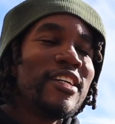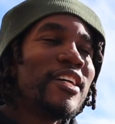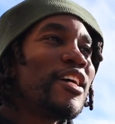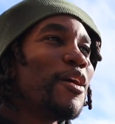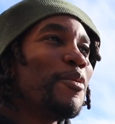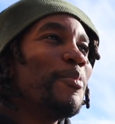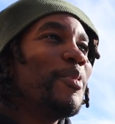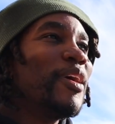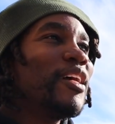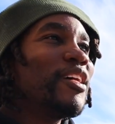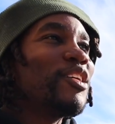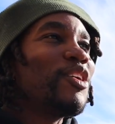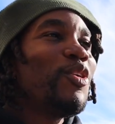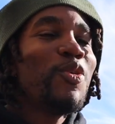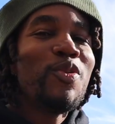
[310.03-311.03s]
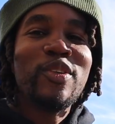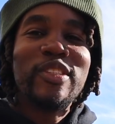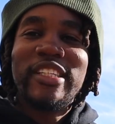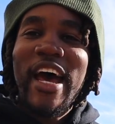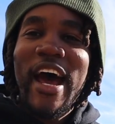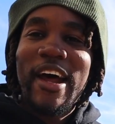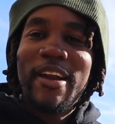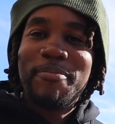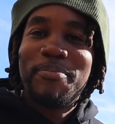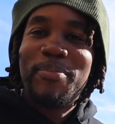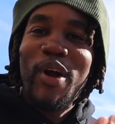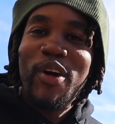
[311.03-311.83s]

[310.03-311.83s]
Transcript: But who's that